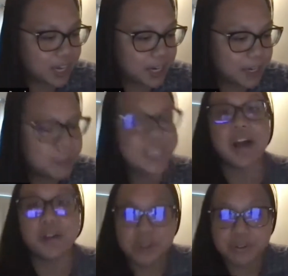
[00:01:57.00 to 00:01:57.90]

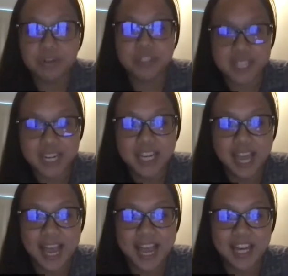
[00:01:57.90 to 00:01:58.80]
Seattle University
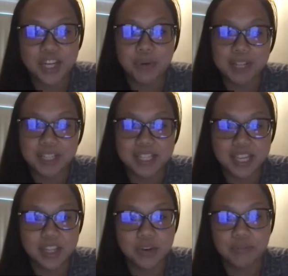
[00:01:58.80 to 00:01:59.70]
and USD,
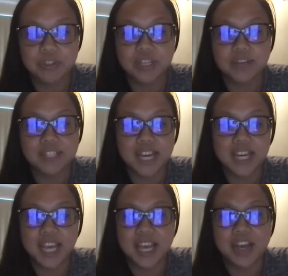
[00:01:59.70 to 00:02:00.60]
the University of San
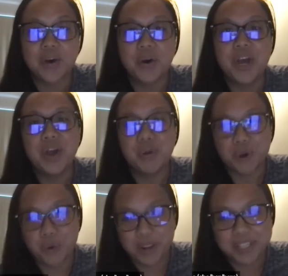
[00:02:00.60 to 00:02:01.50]
Diego, we're
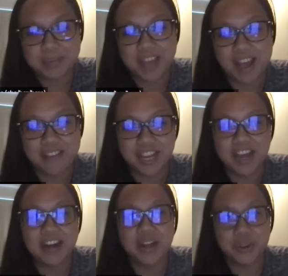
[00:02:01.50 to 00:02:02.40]
going to be having another